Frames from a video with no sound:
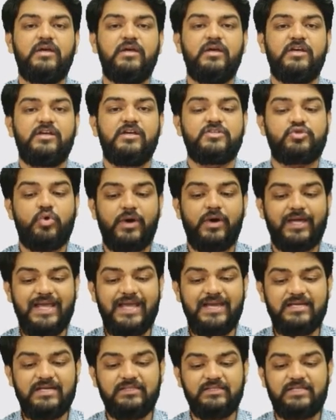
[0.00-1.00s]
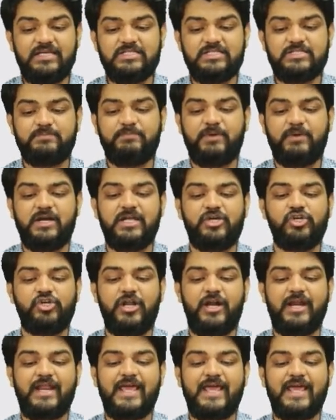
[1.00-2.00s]
So again, this particular
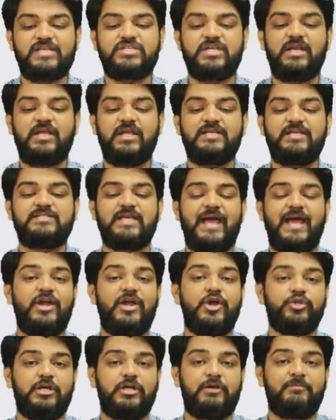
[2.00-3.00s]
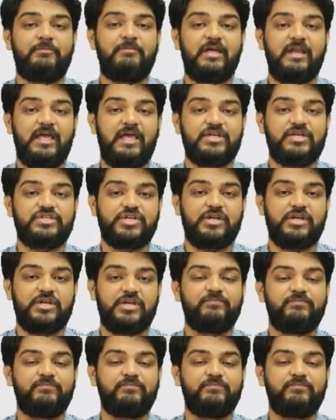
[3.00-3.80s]
reaction is endothermic reaction.